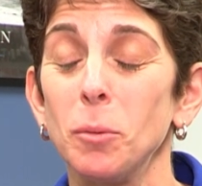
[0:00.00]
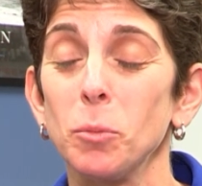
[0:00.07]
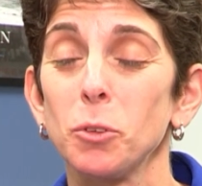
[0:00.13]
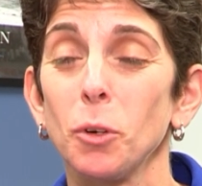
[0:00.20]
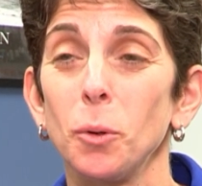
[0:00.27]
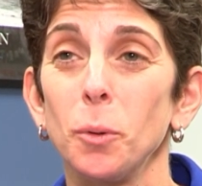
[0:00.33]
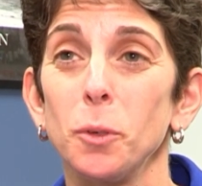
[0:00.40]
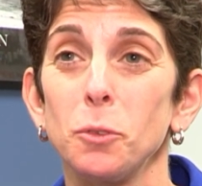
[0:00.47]

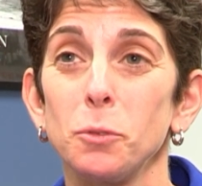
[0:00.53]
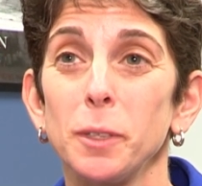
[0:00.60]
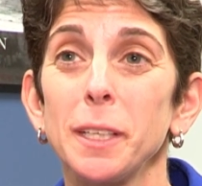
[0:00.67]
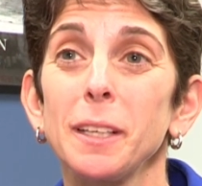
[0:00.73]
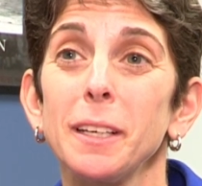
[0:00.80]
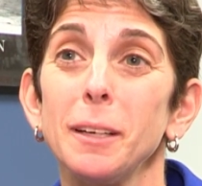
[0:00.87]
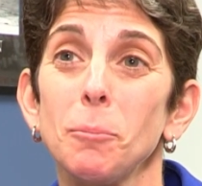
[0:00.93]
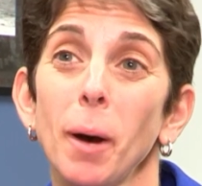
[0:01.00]
So it was
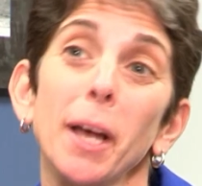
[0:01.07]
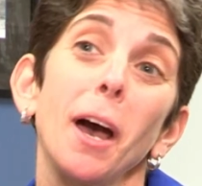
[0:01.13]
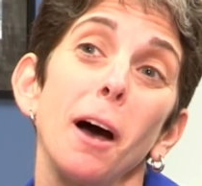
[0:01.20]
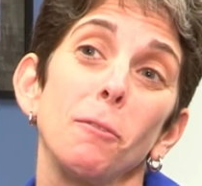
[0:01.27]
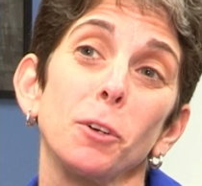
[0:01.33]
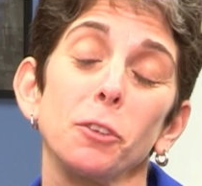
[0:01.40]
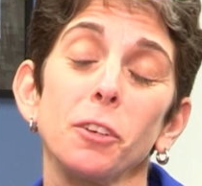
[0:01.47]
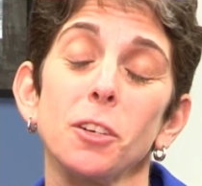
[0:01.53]
really my
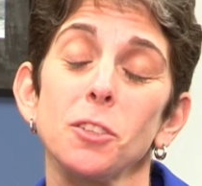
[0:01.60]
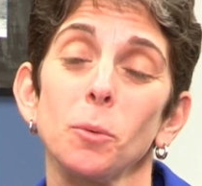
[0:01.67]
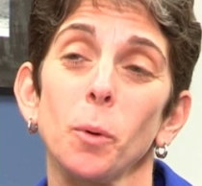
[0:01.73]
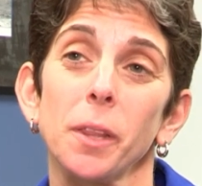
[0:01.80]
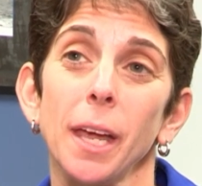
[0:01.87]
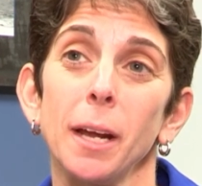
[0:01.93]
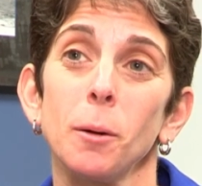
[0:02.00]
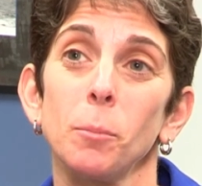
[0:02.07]
conversation
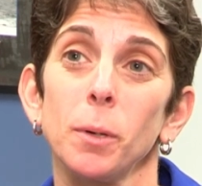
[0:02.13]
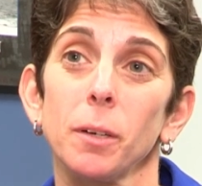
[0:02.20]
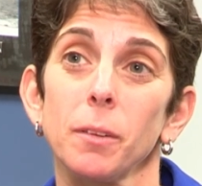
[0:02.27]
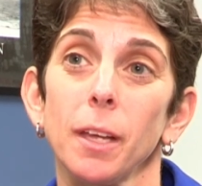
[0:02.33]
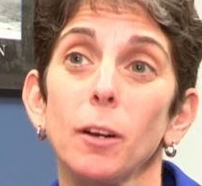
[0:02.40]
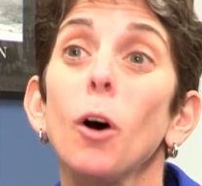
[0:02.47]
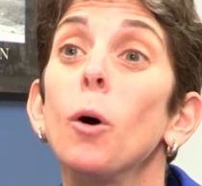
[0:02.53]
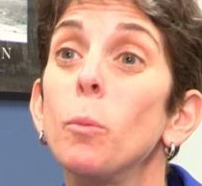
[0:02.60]
with Amber
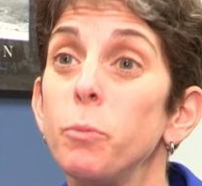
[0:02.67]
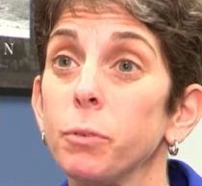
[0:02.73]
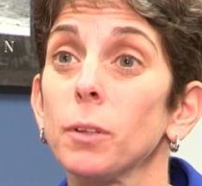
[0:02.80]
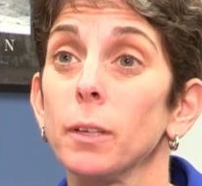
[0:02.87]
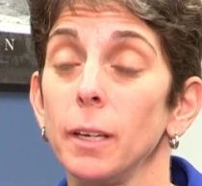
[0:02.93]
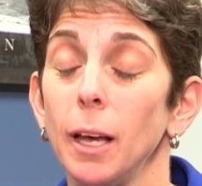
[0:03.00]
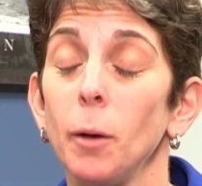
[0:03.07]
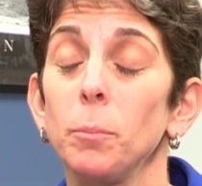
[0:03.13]
that
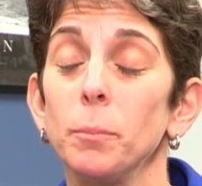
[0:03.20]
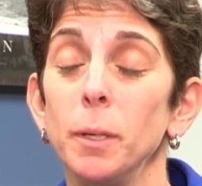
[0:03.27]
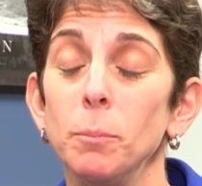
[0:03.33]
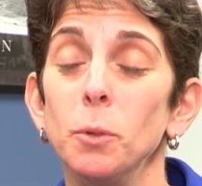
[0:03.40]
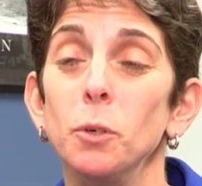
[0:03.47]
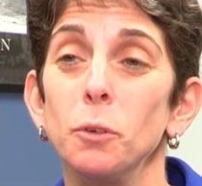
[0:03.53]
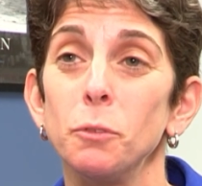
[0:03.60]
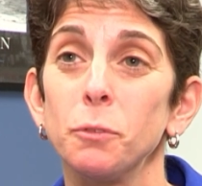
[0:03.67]
hopefully helped me
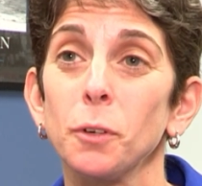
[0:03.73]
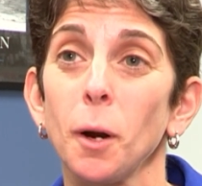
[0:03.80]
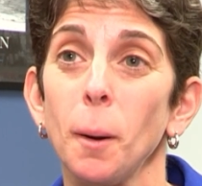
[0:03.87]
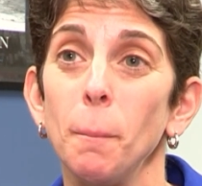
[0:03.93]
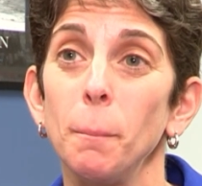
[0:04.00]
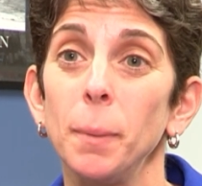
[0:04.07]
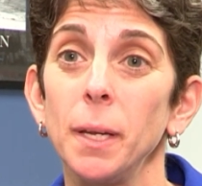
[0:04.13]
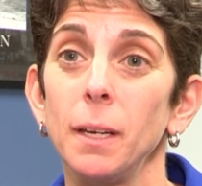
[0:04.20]
move
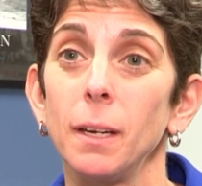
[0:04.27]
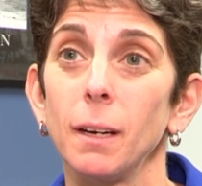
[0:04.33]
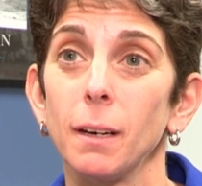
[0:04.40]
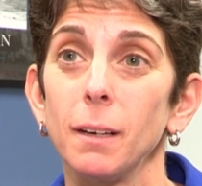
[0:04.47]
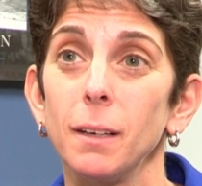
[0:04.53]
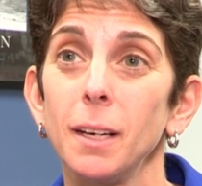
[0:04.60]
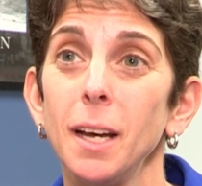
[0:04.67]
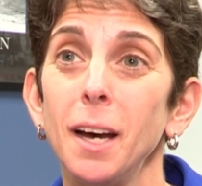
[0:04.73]
from being
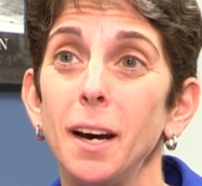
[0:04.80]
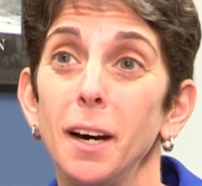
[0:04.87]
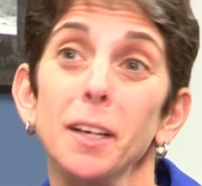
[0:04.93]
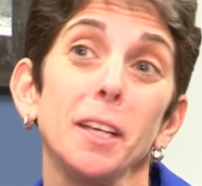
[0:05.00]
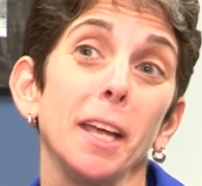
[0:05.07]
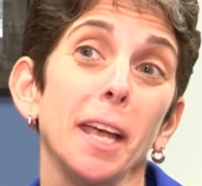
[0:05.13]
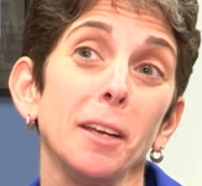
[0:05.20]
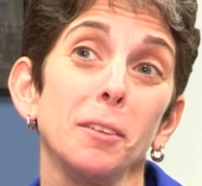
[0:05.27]
a
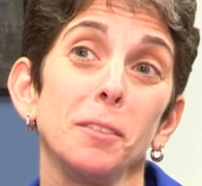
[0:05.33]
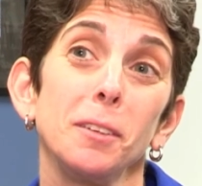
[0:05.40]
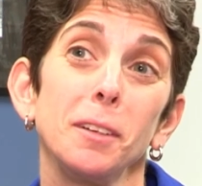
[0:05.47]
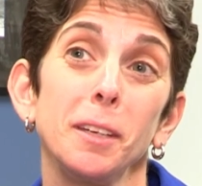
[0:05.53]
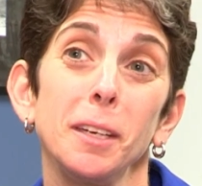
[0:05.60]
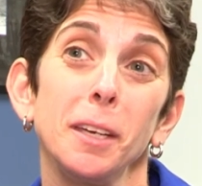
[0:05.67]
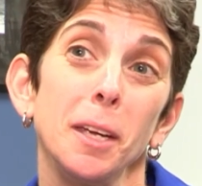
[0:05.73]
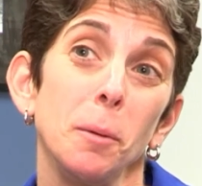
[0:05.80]

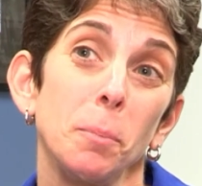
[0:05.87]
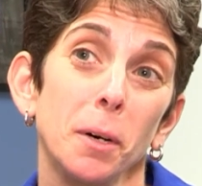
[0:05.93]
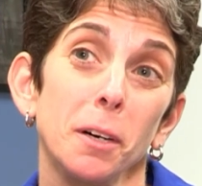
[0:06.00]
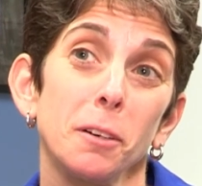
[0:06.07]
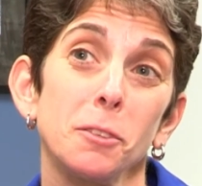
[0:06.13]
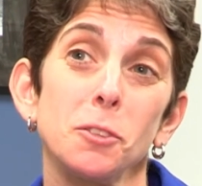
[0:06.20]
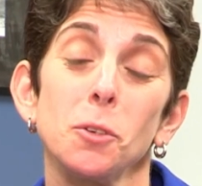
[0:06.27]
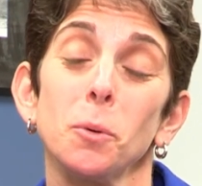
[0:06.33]

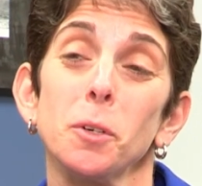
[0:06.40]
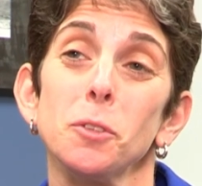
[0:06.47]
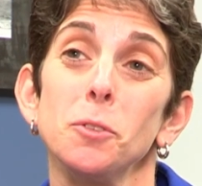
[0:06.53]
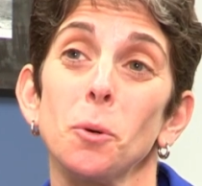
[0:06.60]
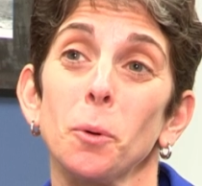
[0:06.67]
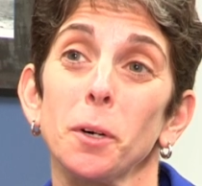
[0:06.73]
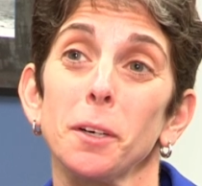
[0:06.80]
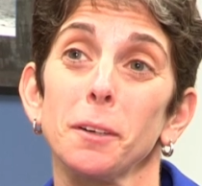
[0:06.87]
gatekeeper to a
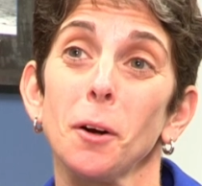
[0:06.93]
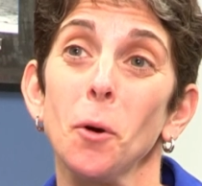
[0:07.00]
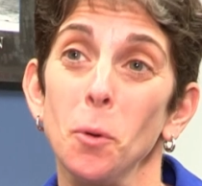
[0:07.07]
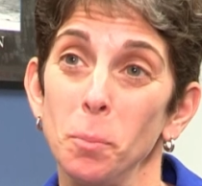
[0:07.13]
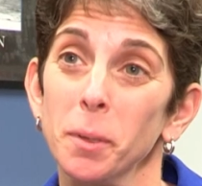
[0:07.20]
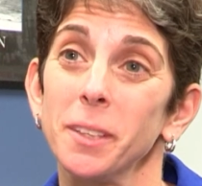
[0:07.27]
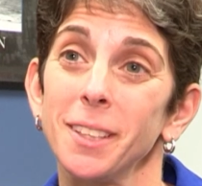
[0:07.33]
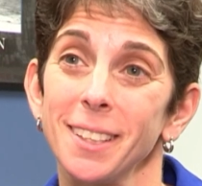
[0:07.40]
door
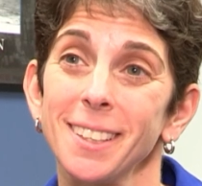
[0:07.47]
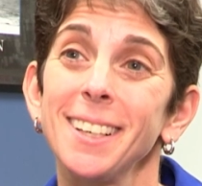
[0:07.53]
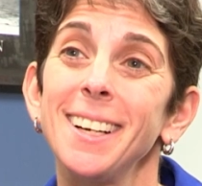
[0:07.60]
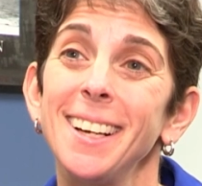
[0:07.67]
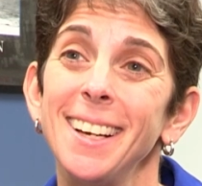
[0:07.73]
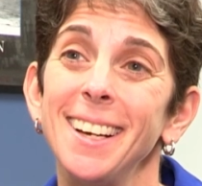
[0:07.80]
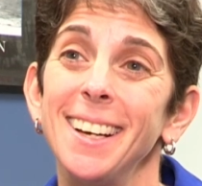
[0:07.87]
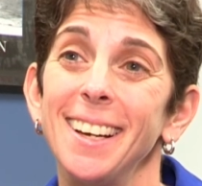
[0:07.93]
opener.
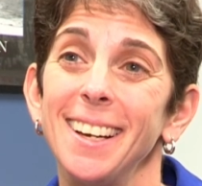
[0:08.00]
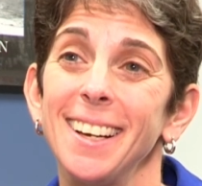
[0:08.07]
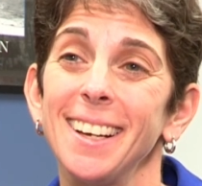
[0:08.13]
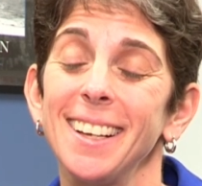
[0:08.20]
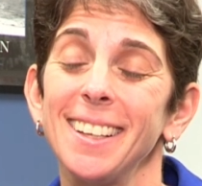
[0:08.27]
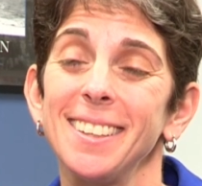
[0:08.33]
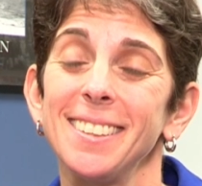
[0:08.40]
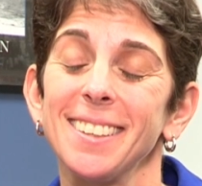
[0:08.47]

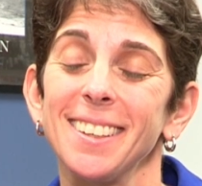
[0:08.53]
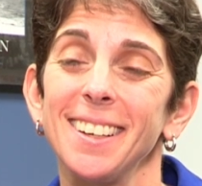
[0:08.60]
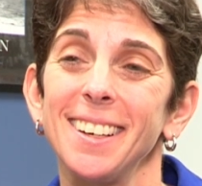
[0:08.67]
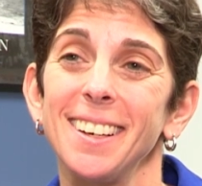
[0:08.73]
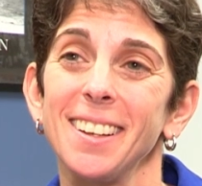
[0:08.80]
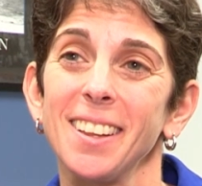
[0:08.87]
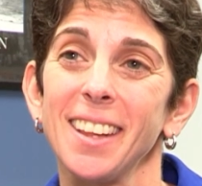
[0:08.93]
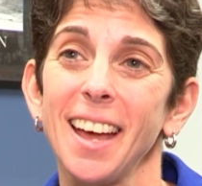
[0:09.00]
And
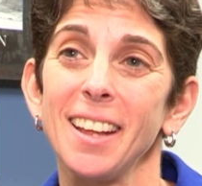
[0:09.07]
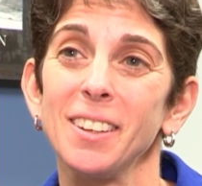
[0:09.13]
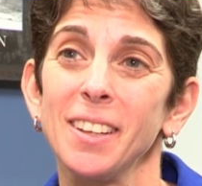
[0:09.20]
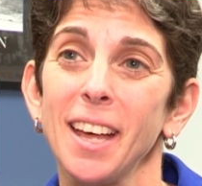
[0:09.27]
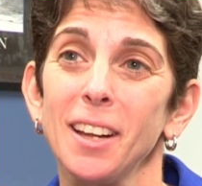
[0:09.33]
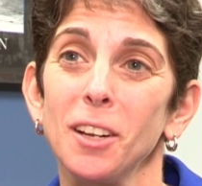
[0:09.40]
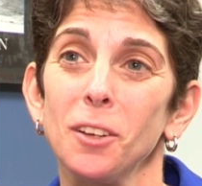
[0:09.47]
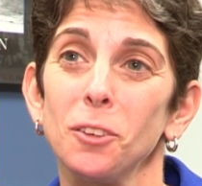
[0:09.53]

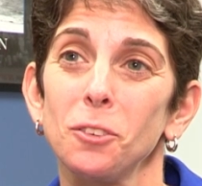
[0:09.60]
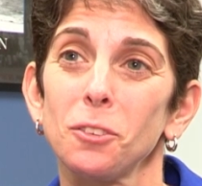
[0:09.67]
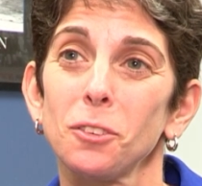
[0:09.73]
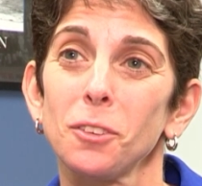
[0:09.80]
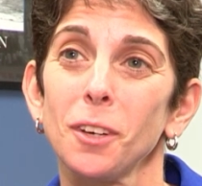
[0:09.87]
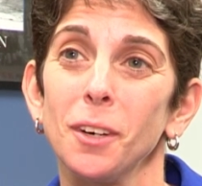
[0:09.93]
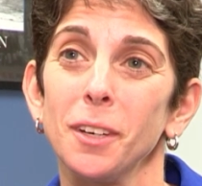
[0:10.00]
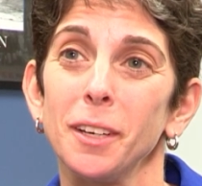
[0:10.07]
that
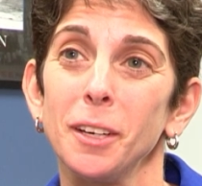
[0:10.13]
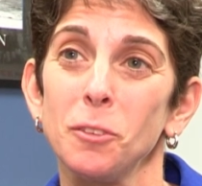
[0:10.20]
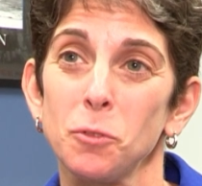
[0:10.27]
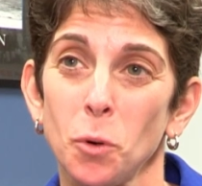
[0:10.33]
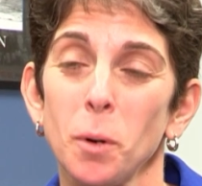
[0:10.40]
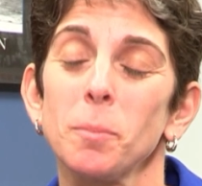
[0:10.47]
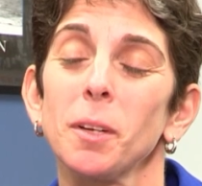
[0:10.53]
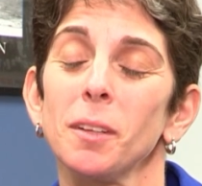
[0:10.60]
has
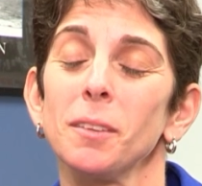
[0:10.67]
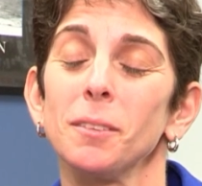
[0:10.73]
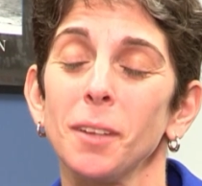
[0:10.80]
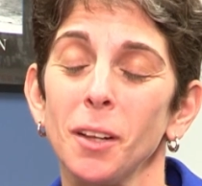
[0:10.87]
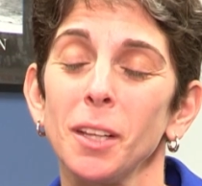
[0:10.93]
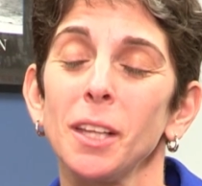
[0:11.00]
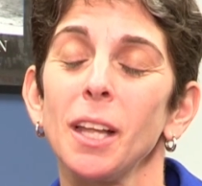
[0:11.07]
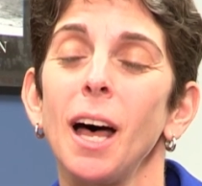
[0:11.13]
informed a
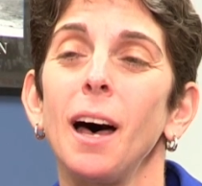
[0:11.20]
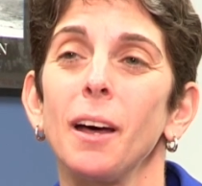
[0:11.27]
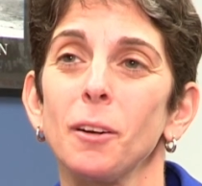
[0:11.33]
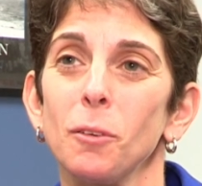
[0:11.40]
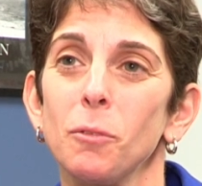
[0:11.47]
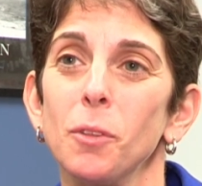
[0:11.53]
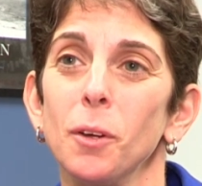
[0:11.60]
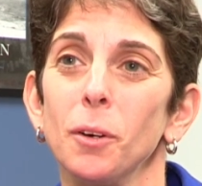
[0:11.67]

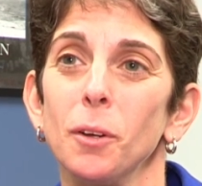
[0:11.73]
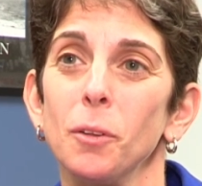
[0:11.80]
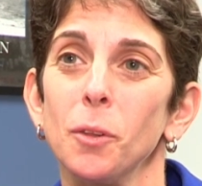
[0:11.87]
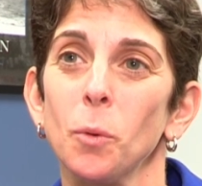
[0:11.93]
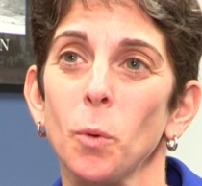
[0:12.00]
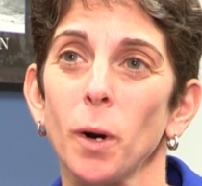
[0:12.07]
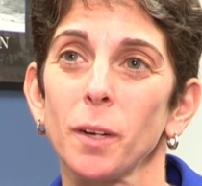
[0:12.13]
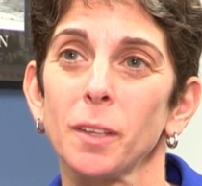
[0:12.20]
lot of
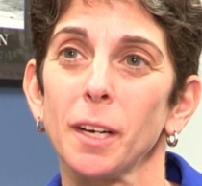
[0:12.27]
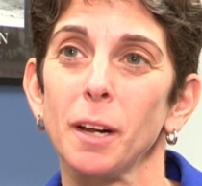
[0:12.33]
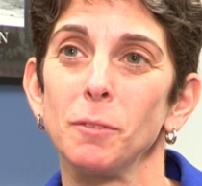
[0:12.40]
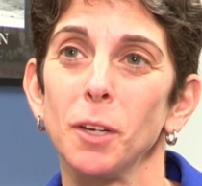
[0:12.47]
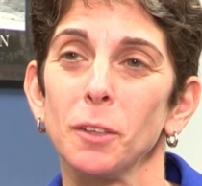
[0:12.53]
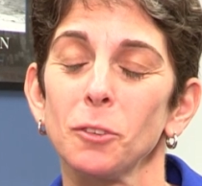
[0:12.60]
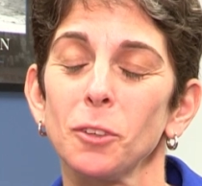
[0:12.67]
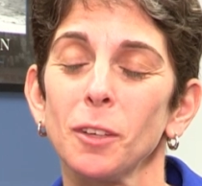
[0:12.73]
the work that
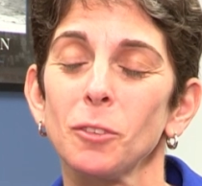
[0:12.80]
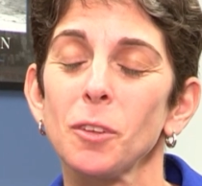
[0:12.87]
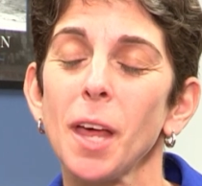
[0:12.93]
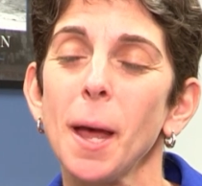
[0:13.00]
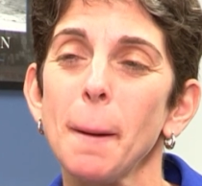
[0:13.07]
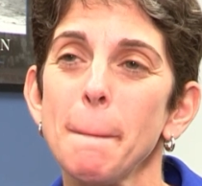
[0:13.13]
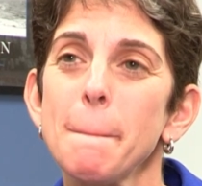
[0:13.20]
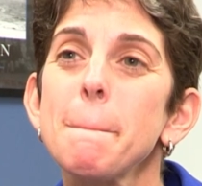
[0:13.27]
I've done since
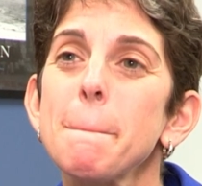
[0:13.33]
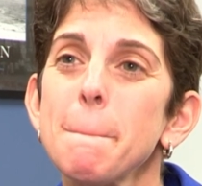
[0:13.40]
then.